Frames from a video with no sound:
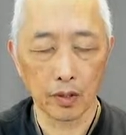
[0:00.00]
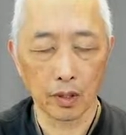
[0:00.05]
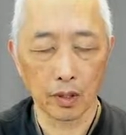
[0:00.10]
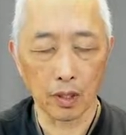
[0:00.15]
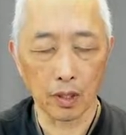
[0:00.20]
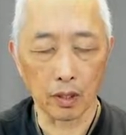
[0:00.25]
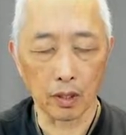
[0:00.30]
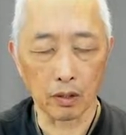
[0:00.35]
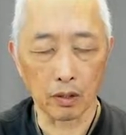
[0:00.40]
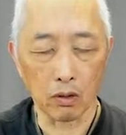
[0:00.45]

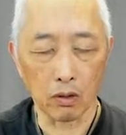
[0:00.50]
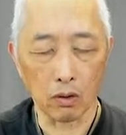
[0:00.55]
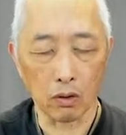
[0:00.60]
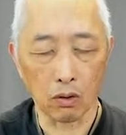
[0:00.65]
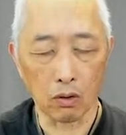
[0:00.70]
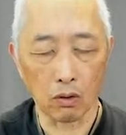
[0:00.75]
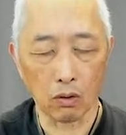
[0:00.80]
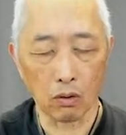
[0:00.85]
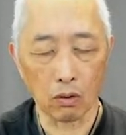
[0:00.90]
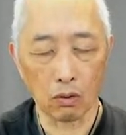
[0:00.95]
I
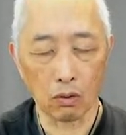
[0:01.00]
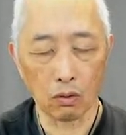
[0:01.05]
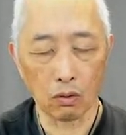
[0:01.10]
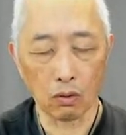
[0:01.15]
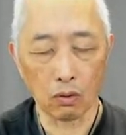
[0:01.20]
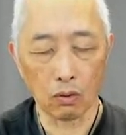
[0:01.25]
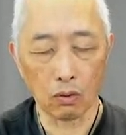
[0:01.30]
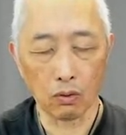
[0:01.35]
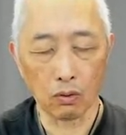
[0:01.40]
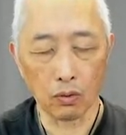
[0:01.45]

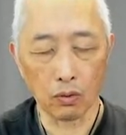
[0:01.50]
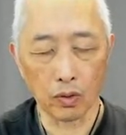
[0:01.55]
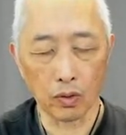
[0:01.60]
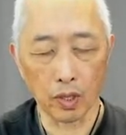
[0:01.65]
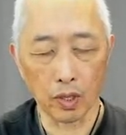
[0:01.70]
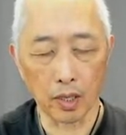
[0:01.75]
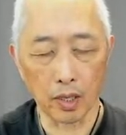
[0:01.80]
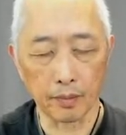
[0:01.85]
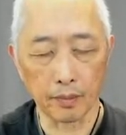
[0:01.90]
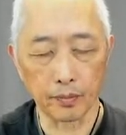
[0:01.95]
know
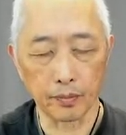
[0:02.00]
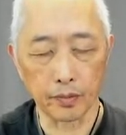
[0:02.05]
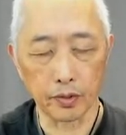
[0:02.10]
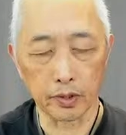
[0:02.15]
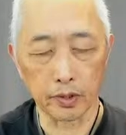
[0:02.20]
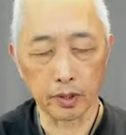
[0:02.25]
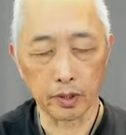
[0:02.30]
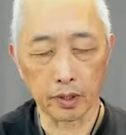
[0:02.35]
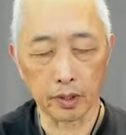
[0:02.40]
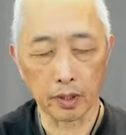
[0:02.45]
I'm
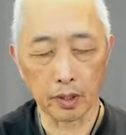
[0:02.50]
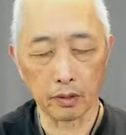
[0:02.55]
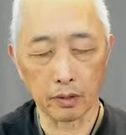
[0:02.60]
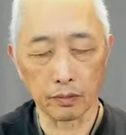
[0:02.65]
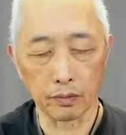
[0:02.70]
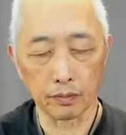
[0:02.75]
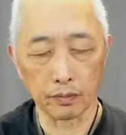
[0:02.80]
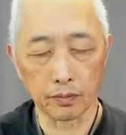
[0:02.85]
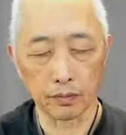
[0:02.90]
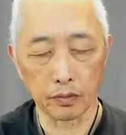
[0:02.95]
breathing out.
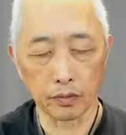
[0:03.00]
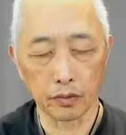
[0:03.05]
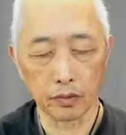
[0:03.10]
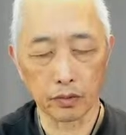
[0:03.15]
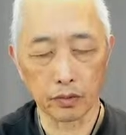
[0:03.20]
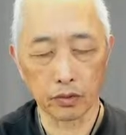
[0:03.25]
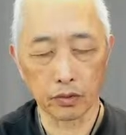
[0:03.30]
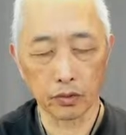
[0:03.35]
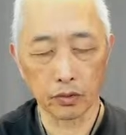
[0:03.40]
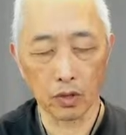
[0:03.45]

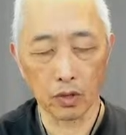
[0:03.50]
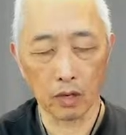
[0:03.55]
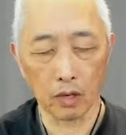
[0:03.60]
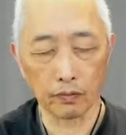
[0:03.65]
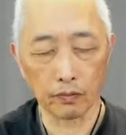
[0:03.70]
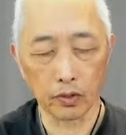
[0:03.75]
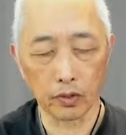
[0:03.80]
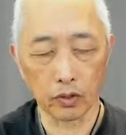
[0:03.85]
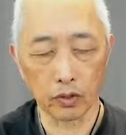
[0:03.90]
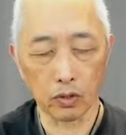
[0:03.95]
Start
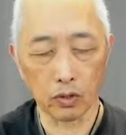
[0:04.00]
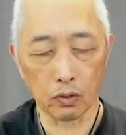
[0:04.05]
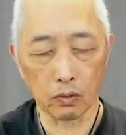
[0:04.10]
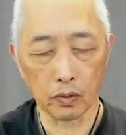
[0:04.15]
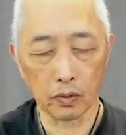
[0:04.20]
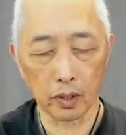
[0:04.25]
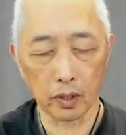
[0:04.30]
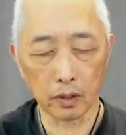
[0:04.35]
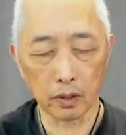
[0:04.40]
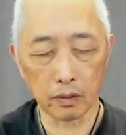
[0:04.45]
with
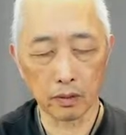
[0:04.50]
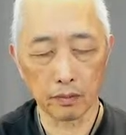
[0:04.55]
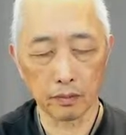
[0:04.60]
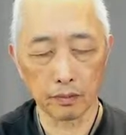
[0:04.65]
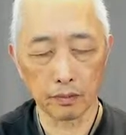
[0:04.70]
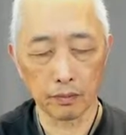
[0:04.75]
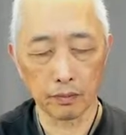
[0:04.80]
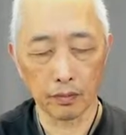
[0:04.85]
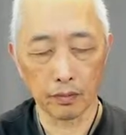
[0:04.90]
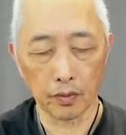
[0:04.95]
knowing,
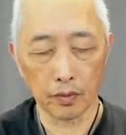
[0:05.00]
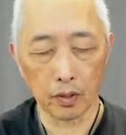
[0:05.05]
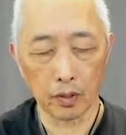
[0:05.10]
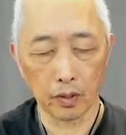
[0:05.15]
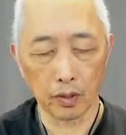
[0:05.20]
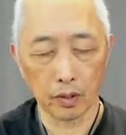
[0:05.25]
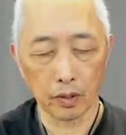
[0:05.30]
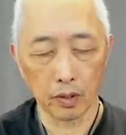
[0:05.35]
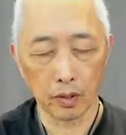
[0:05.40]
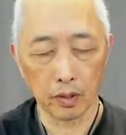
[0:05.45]

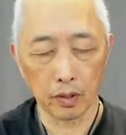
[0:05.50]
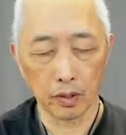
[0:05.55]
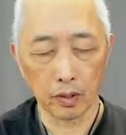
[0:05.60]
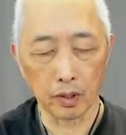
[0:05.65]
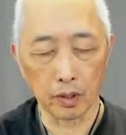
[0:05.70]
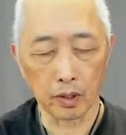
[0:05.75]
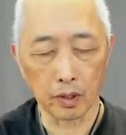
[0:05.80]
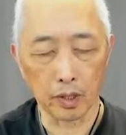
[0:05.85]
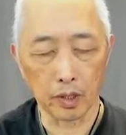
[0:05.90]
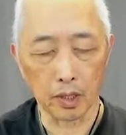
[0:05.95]

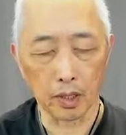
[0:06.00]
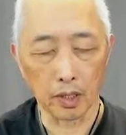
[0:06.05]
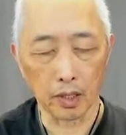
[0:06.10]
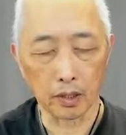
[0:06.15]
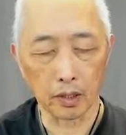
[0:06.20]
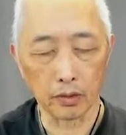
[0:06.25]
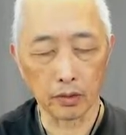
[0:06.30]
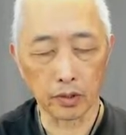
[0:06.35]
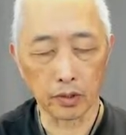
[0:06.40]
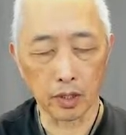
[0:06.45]
and then
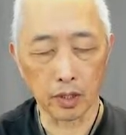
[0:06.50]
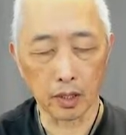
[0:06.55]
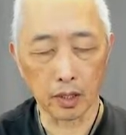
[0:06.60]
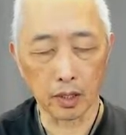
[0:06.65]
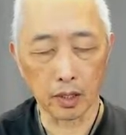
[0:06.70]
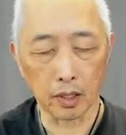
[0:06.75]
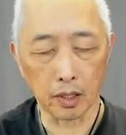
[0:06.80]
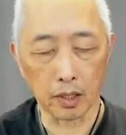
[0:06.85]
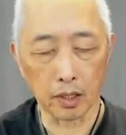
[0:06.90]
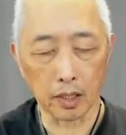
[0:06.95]

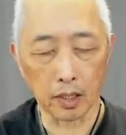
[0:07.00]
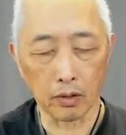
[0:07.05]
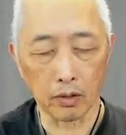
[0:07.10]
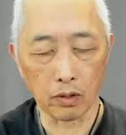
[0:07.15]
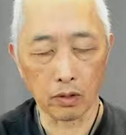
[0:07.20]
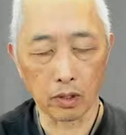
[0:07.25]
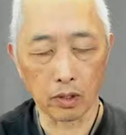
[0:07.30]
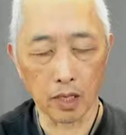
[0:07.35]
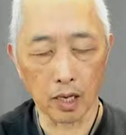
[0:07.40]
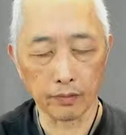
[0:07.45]
later
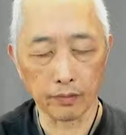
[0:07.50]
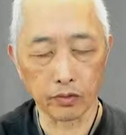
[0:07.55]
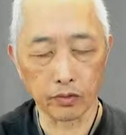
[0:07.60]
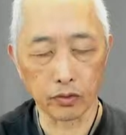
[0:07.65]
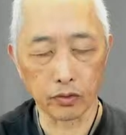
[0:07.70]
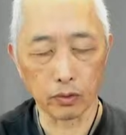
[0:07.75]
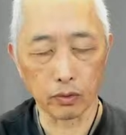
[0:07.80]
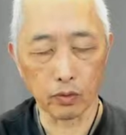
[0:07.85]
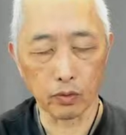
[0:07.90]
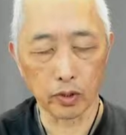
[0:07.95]
on, after
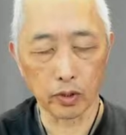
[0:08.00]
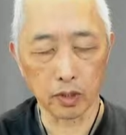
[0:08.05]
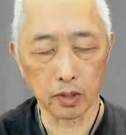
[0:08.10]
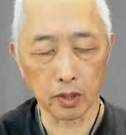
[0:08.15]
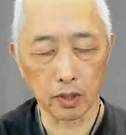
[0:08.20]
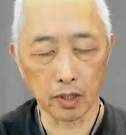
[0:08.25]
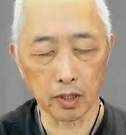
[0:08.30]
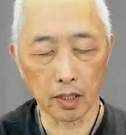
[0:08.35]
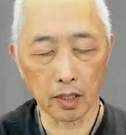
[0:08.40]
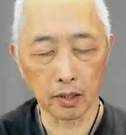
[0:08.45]
two more
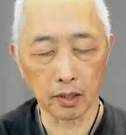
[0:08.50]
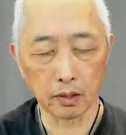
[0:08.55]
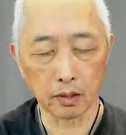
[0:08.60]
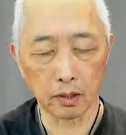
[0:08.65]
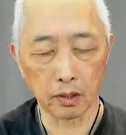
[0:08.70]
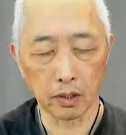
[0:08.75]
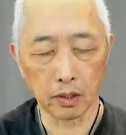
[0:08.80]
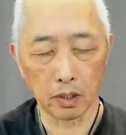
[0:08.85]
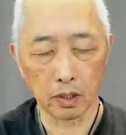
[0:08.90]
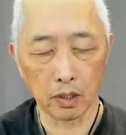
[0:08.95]
exercises,
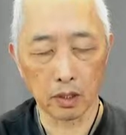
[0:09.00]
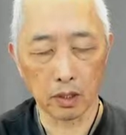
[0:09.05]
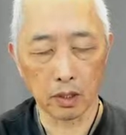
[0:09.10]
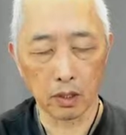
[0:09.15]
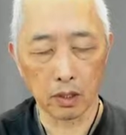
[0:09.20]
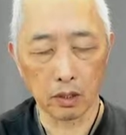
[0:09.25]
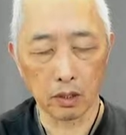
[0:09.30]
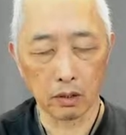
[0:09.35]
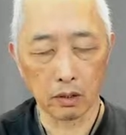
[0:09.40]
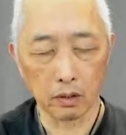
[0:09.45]

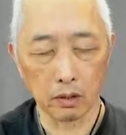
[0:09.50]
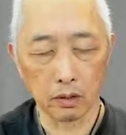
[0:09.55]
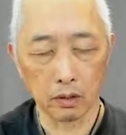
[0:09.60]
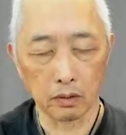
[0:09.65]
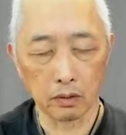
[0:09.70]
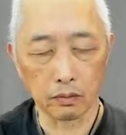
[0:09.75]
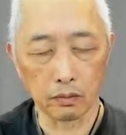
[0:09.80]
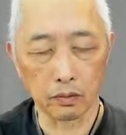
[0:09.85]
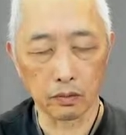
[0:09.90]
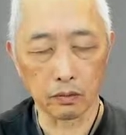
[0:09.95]

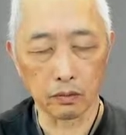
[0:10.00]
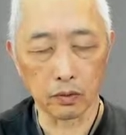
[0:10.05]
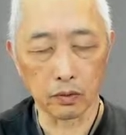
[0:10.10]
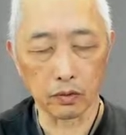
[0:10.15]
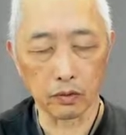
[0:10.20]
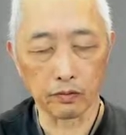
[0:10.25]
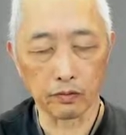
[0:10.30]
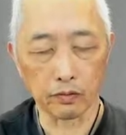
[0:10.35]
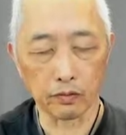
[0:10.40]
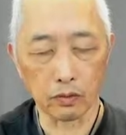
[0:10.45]
we will
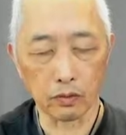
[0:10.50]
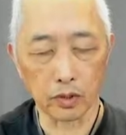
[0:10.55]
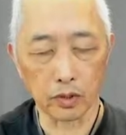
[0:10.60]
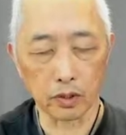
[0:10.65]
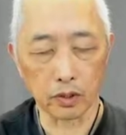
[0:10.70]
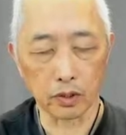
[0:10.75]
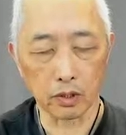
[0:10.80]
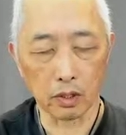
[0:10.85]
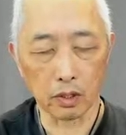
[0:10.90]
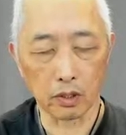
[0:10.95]

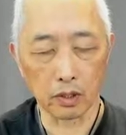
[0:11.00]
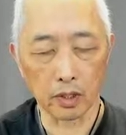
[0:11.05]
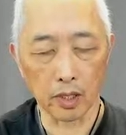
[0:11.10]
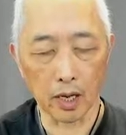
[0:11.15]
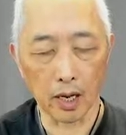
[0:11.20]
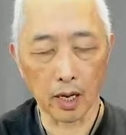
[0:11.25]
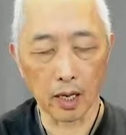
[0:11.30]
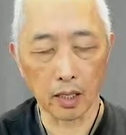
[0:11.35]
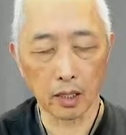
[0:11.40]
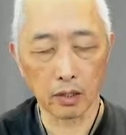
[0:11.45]
focus on
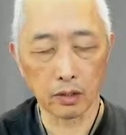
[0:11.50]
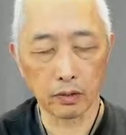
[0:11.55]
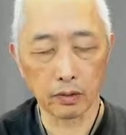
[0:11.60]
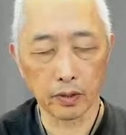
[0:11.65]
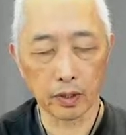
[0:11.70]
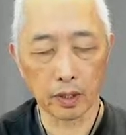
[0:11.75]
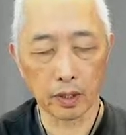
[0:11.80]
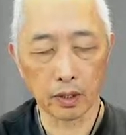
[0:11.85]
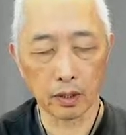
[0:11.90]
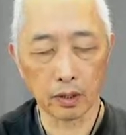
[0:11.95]

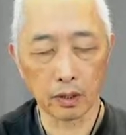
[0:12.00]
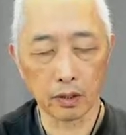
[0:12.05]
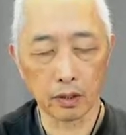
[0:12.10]
anchoring,